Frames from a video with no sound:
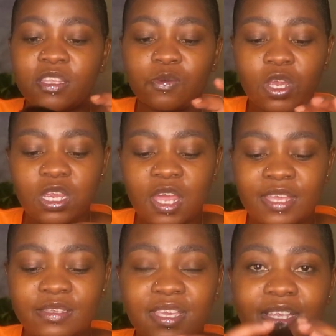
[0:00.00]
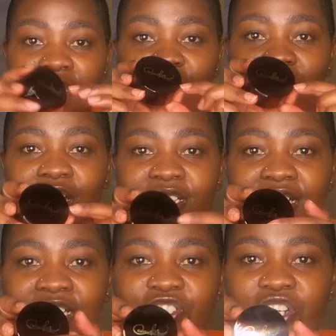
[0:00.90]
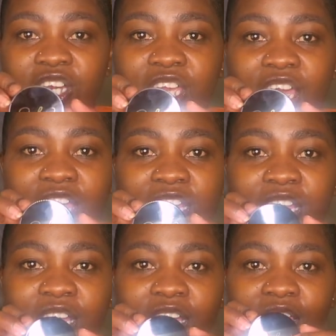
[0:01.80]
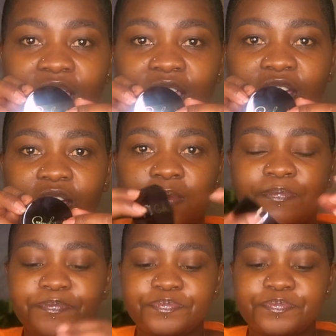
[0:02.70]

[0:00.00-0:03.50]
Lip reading: It's very nice and literally her signature again there.